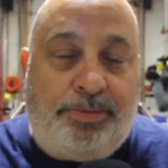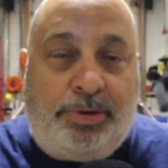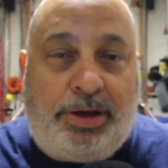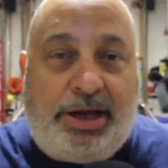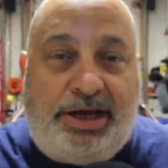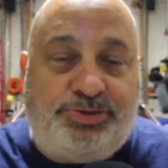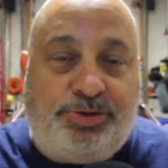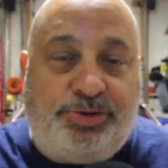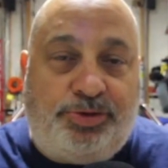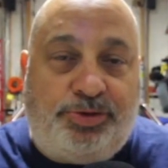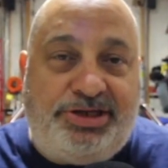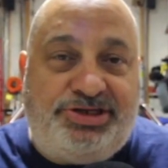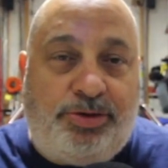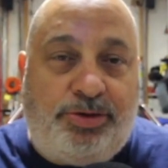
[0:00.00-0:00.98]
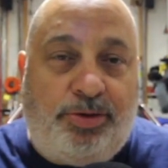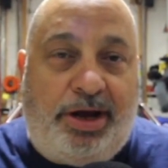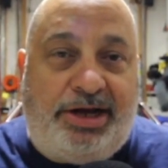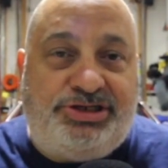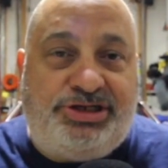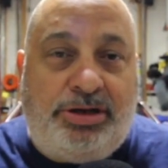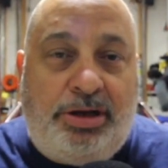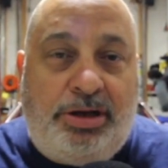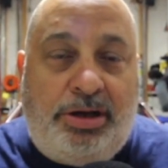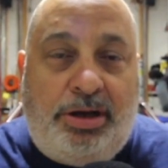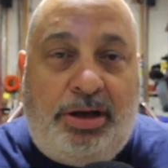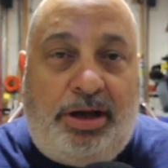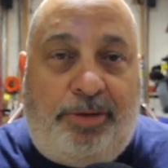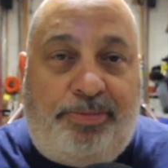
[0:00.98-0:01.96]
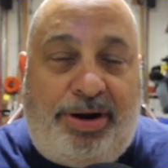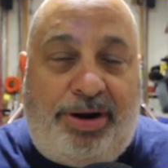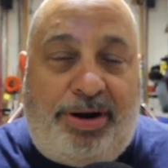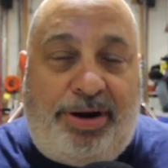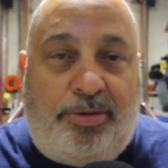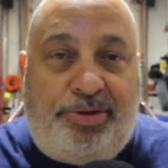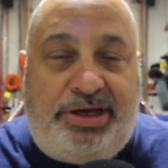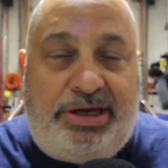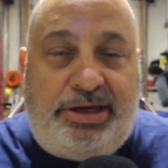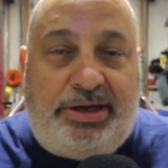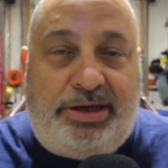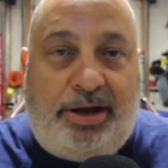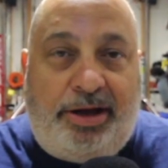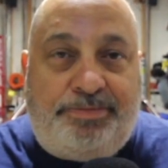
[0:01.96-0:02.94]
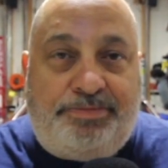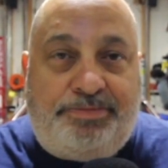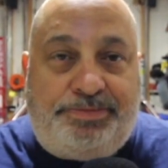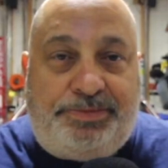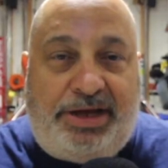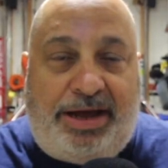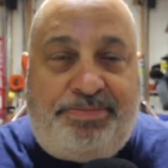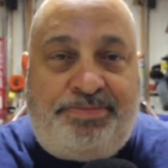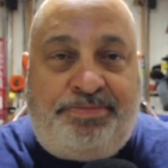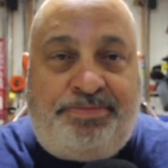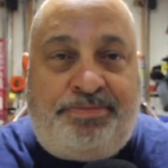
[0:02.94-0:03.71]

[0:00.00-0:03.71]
Guys with Rides Garage. I'll probably not